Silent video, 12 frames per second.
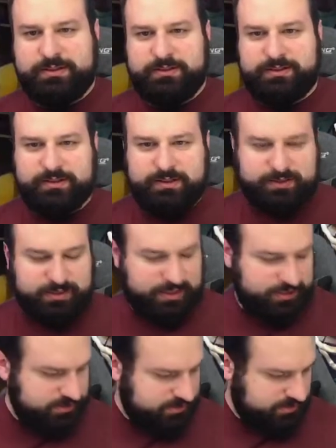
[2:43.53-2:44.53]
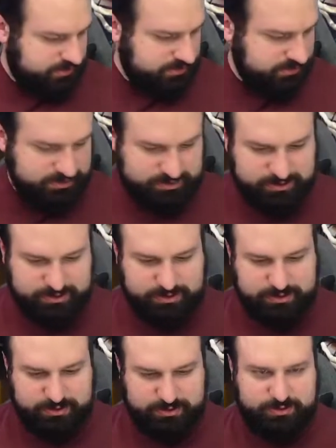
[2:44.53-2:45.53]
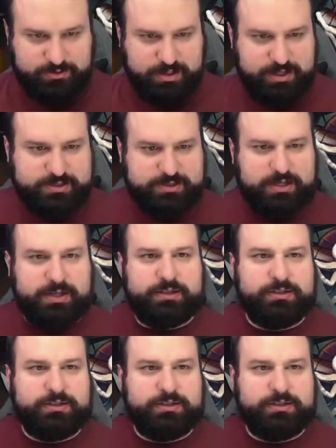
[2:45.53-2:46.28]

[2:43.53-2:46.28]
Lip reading: All right. Throw that aside.